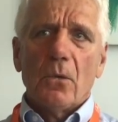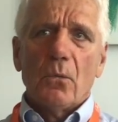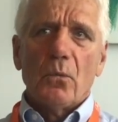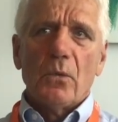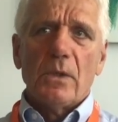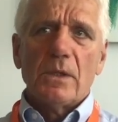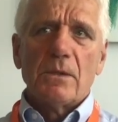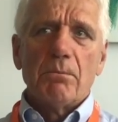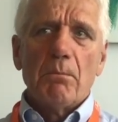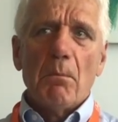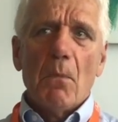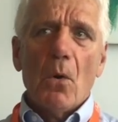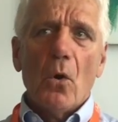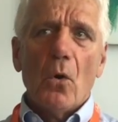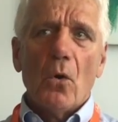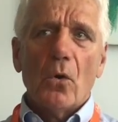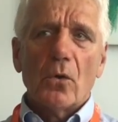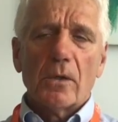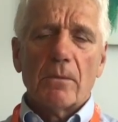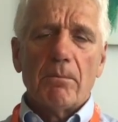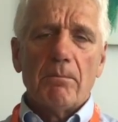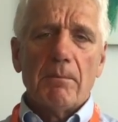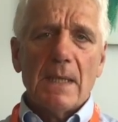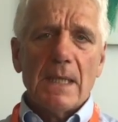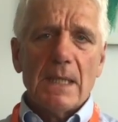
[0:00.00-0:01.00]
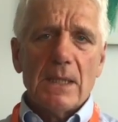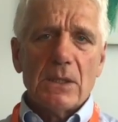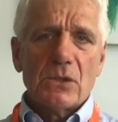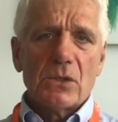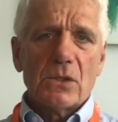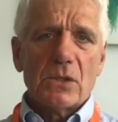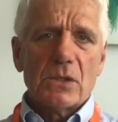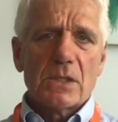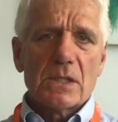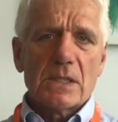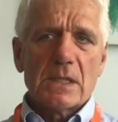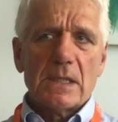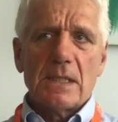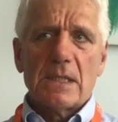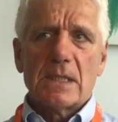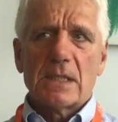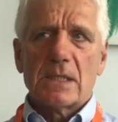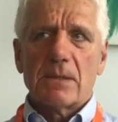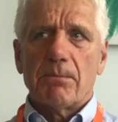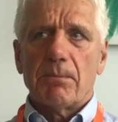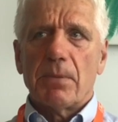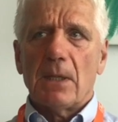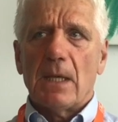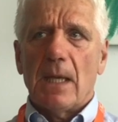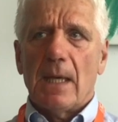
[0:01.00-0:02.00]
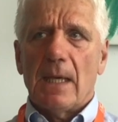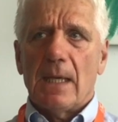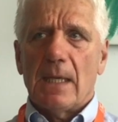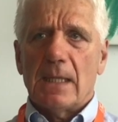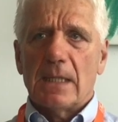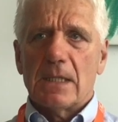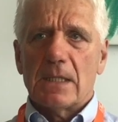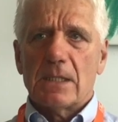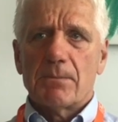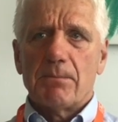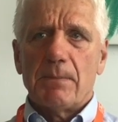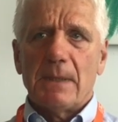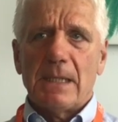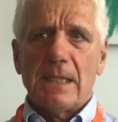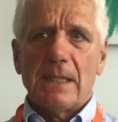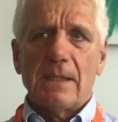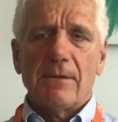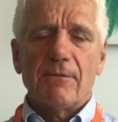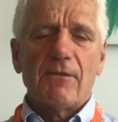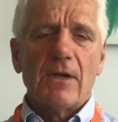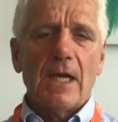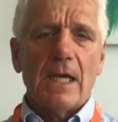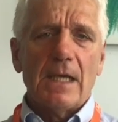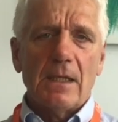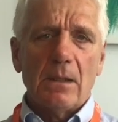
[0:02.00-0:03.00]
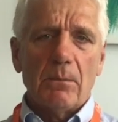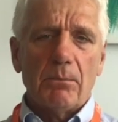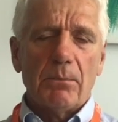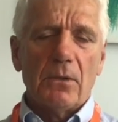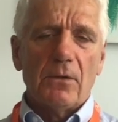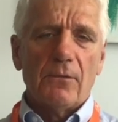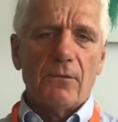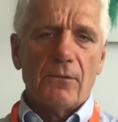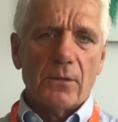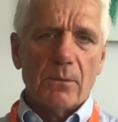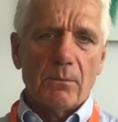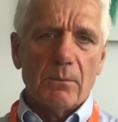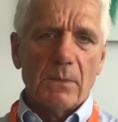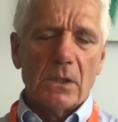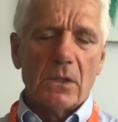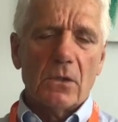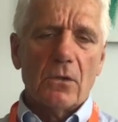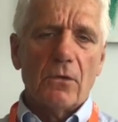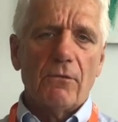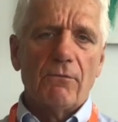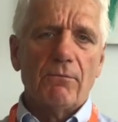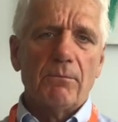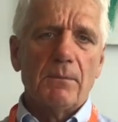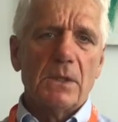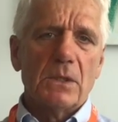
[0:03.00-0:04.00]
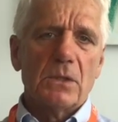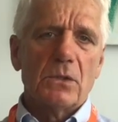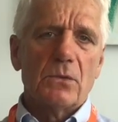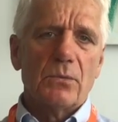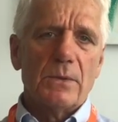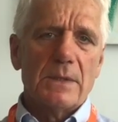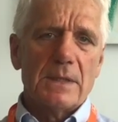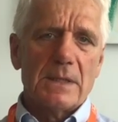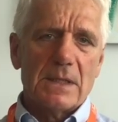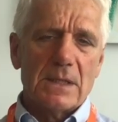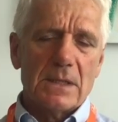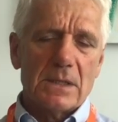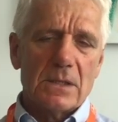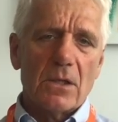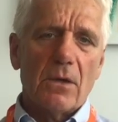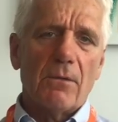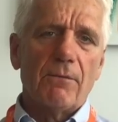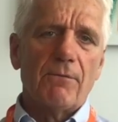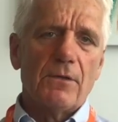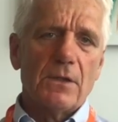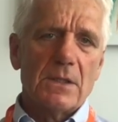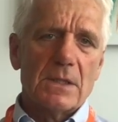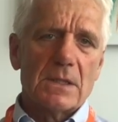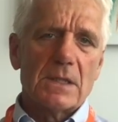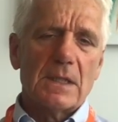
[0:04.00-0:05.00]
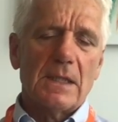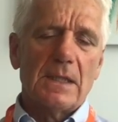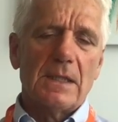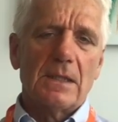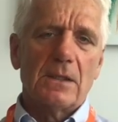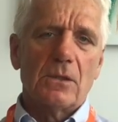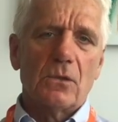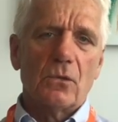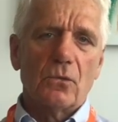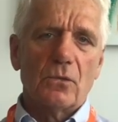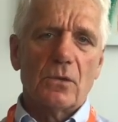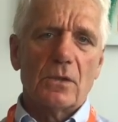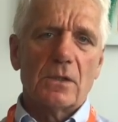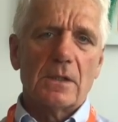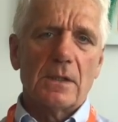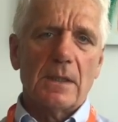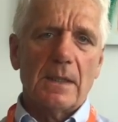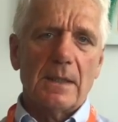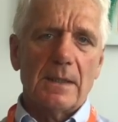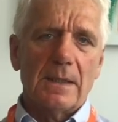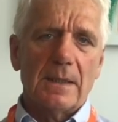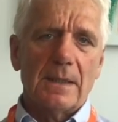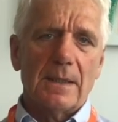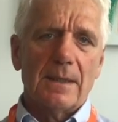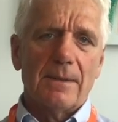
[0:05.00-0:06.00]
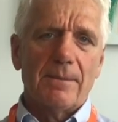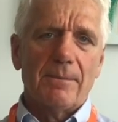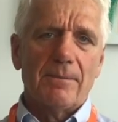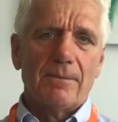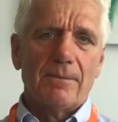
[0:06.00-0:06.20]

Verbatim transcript: with more emergency supplies being available from the government, which is obviously a good thing.